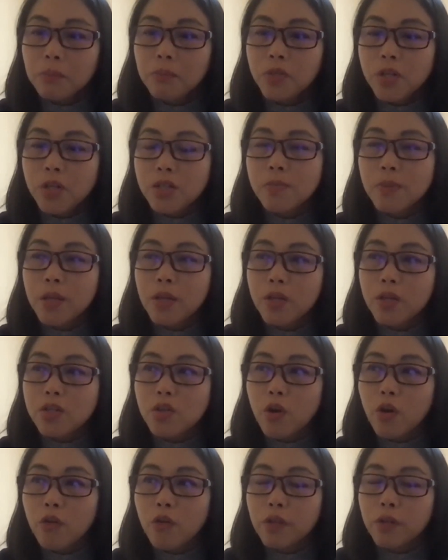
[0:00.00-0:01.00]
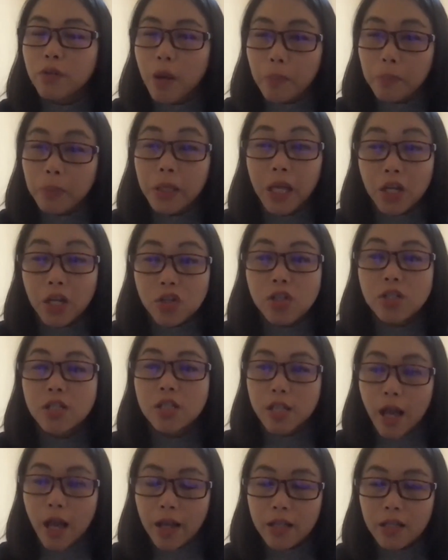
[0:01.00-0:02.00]
just because of the replication
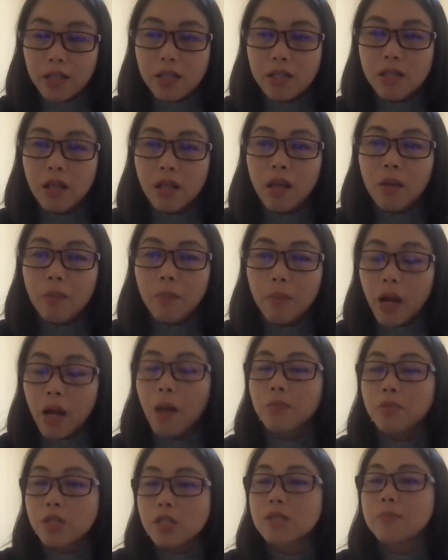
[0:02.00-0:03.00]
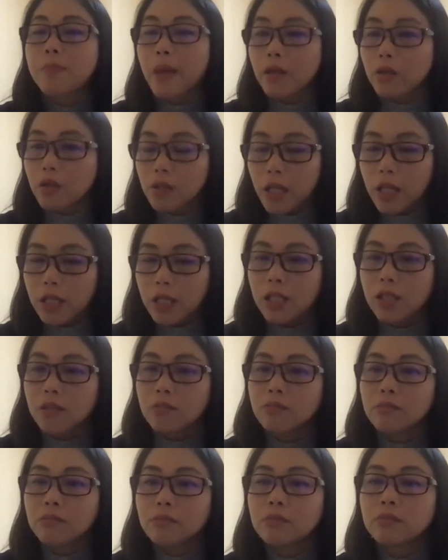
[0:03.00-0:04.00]
sites, but I'm just mm-hmm.
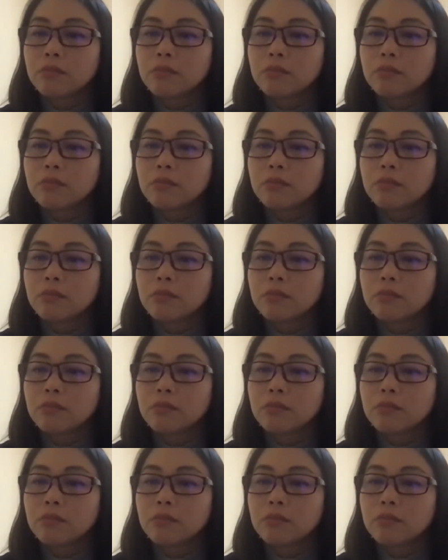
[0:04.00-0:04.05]
speculating.